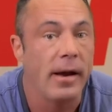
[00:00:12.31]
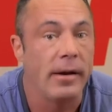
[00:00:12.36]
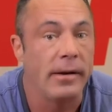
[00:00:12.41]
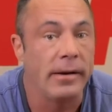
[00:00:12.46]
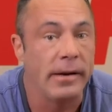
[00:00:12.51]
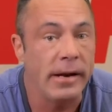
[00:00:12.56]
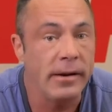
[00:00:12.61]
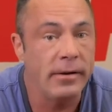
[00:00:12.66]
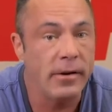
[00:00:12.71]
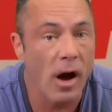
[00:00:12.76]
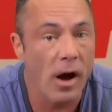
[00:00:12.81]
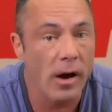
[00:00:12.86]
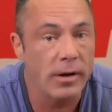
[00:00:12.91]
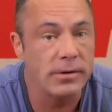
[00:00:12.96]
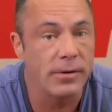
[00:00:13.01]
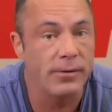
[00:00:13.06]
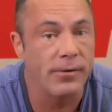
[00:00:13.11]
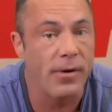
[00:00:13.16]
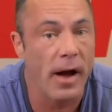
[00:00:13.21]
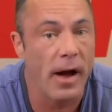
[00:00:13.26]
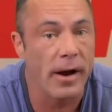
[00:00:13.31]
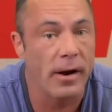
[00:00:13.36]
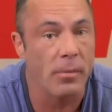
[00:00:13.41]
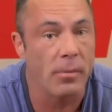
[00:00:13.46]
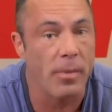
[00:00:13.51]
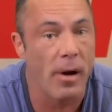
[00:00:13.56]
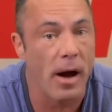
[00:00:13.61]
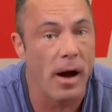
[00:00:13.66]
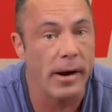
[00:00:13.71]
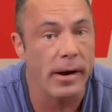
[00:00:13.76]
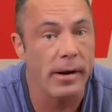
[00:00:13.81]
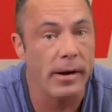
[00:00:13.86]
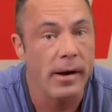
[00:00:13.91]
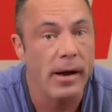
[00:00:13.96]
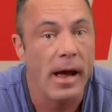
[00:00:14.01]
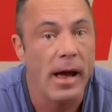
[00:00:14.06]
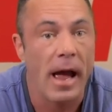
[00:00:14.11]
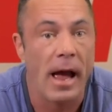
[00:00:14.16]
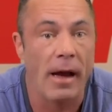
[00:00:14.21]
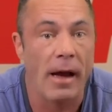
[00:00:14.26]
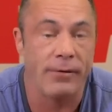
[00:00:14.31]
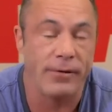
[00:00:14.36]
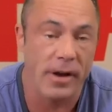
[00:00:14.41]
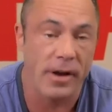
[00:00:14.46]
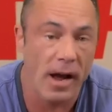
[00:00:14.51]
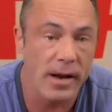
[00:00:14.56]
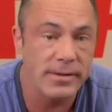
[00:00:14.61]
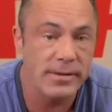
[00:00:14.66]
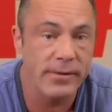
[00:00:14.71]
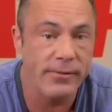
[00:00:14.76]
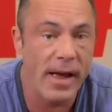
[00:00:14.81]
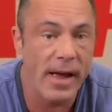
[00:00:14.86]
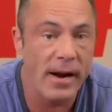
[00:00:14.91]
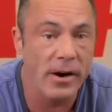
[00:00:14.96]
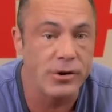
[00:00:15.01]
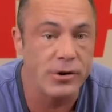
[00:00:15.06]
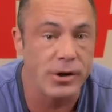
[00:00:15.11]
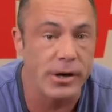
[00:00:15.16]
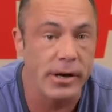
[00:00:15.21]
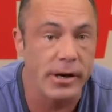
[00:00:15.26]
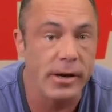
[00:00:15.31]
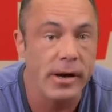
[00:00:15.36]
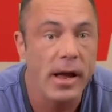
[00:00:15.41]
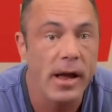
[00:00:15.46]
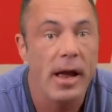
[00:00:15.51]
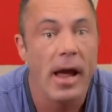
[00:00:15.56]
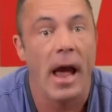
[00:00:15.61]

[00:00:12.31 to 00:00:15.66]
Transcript: detoxify your body, have tons of energy,